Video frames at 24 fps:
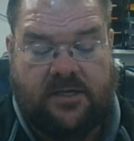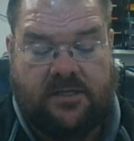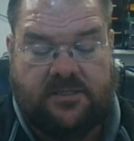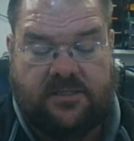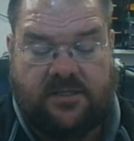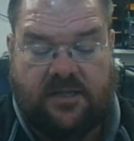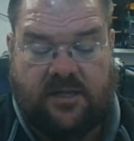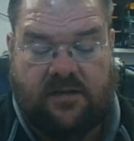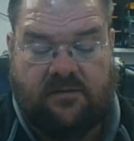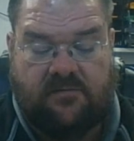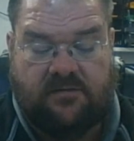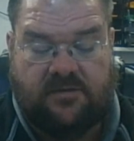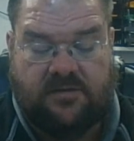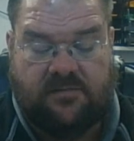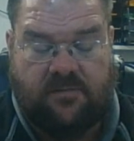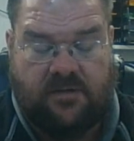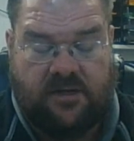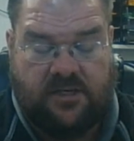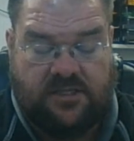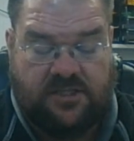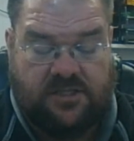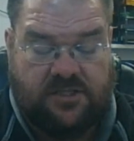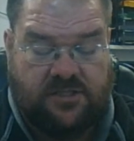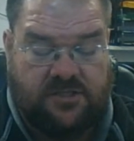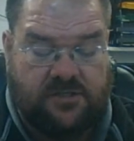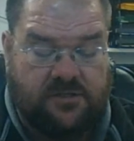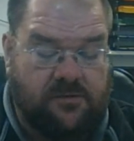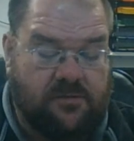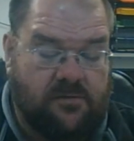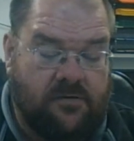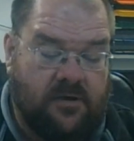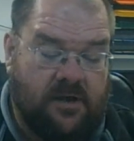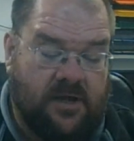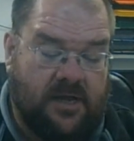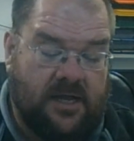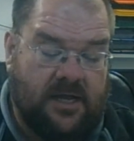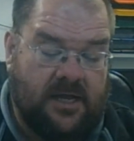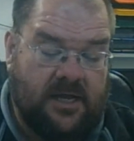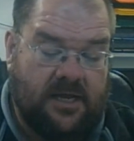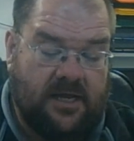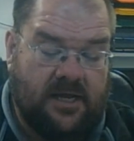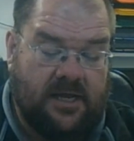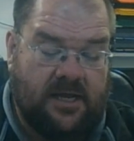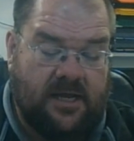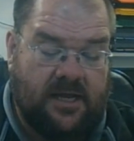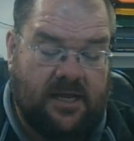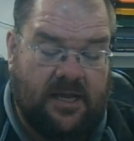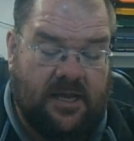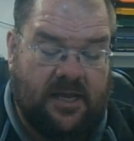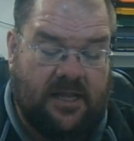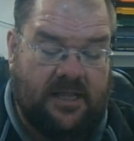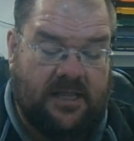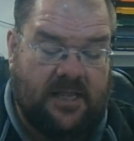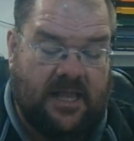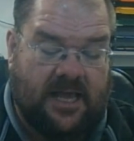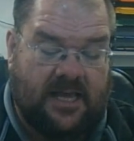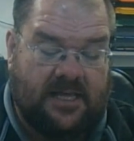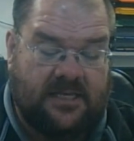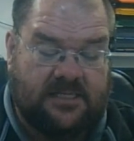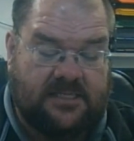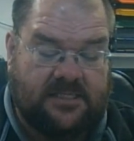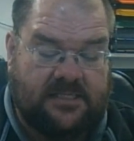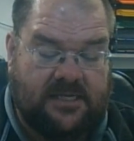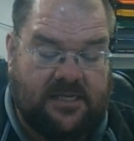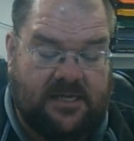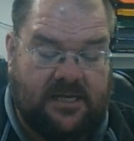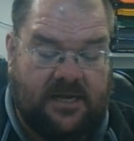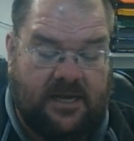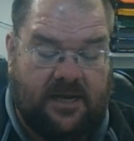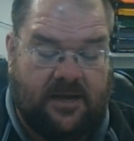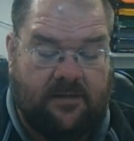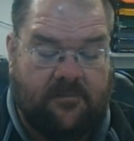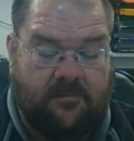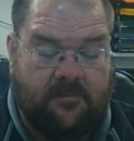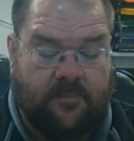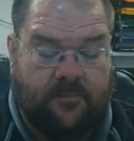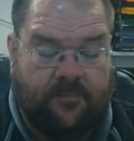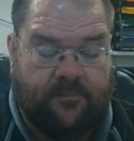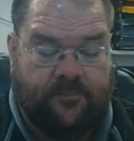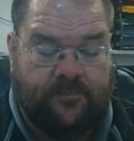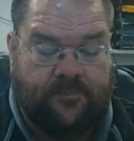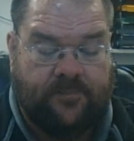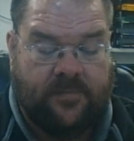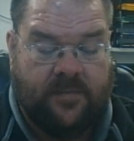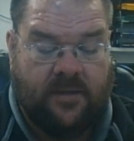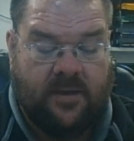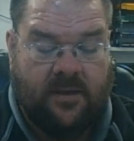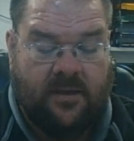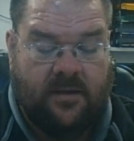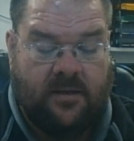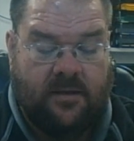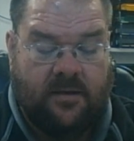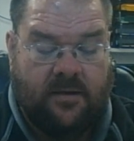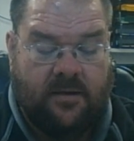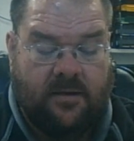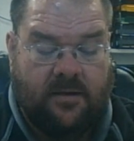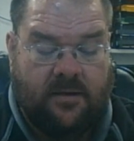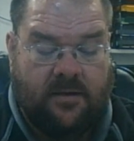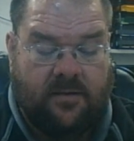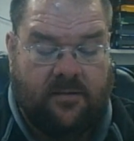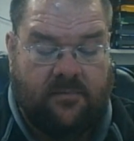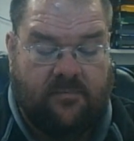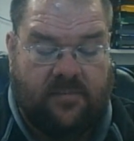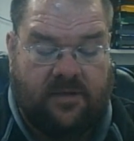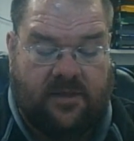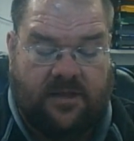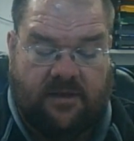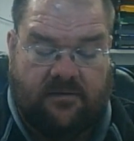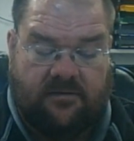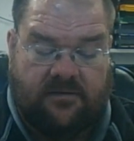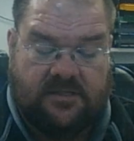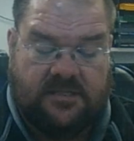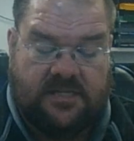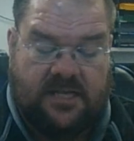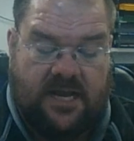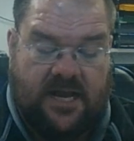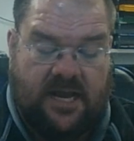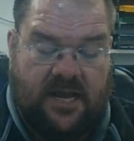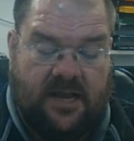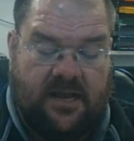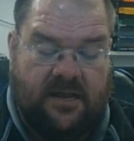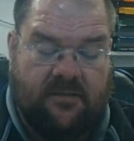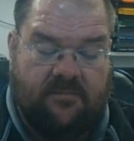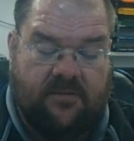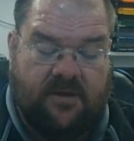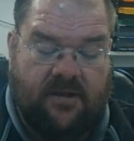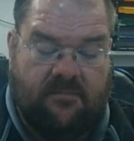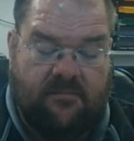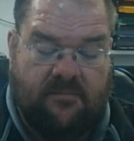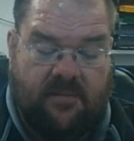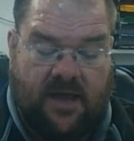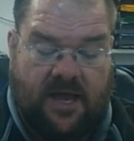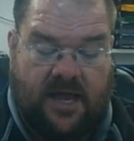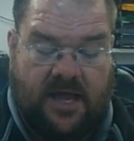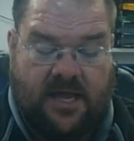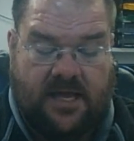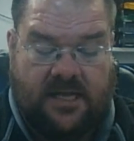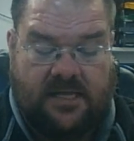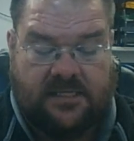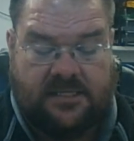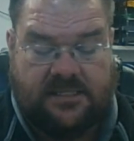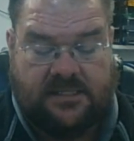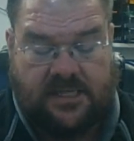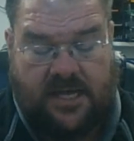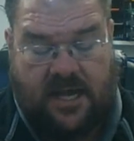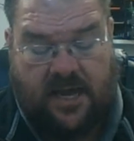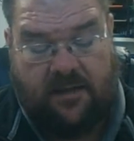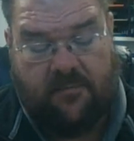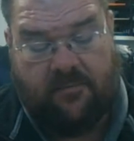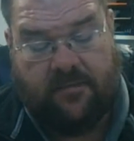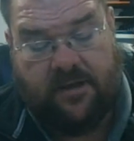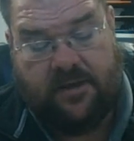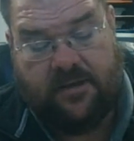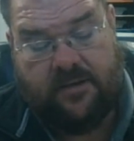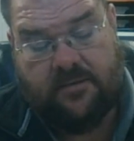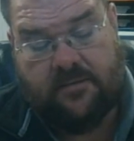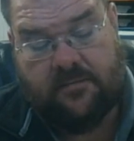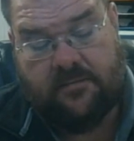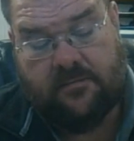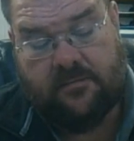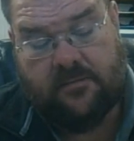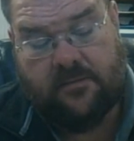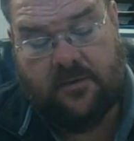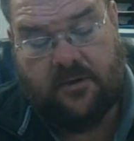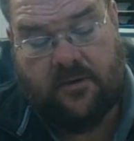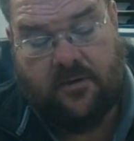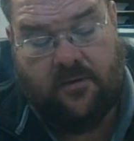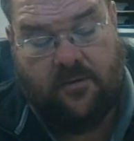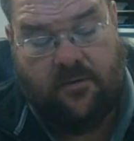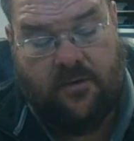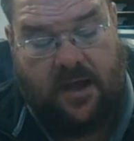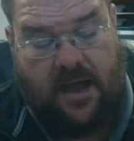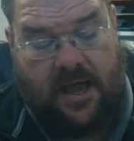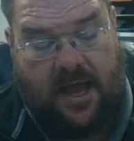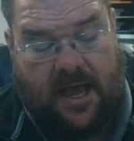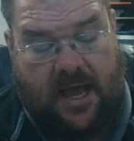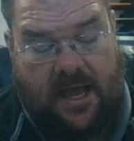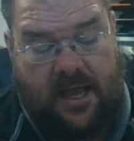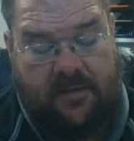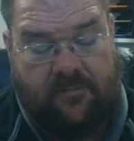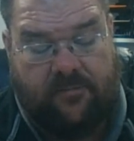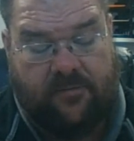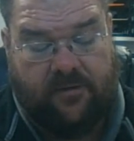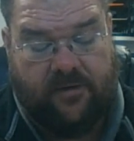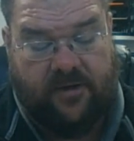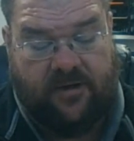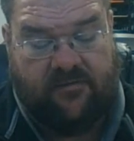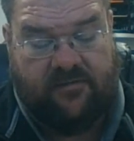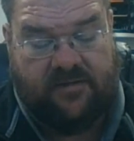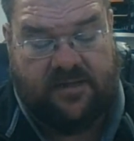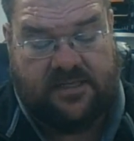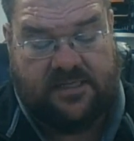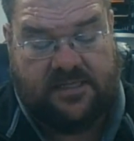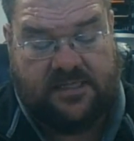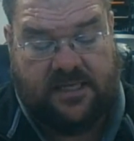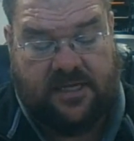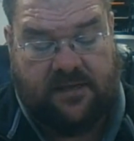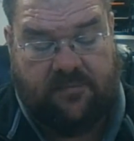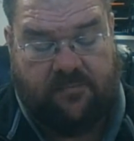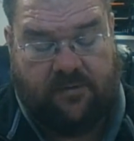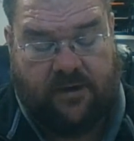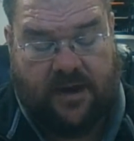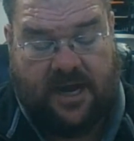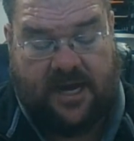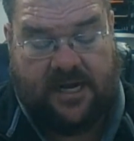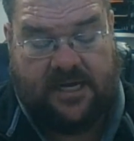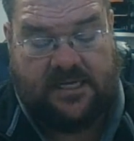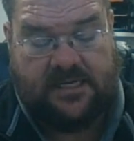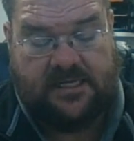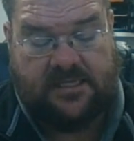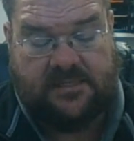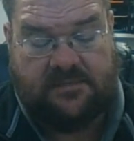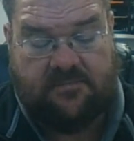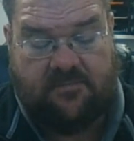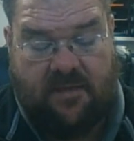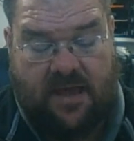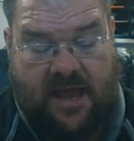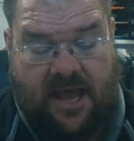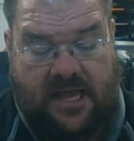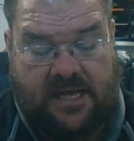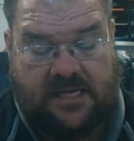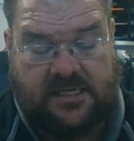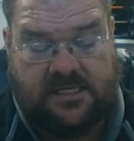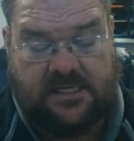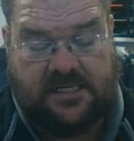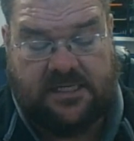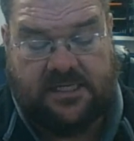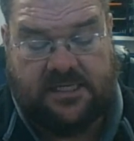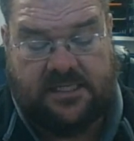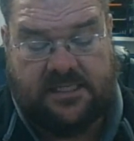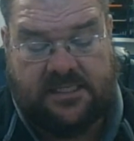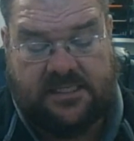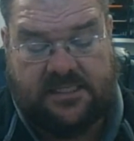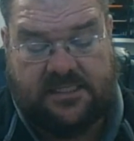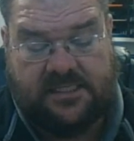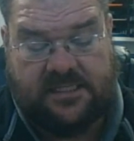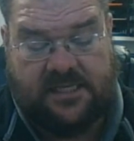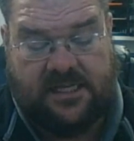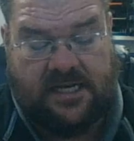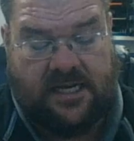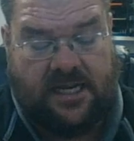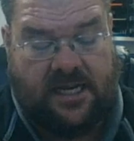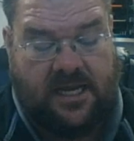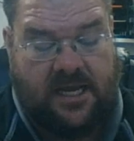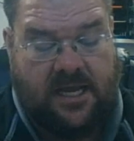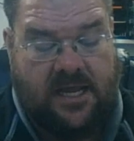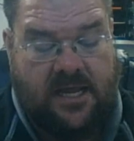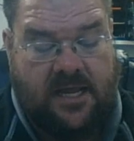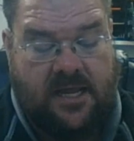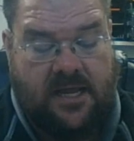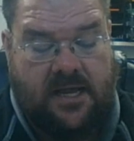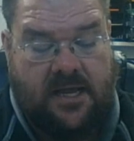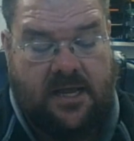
So there was much joy in that city. But there was named a man, Simon, who had previously practiced magic in the city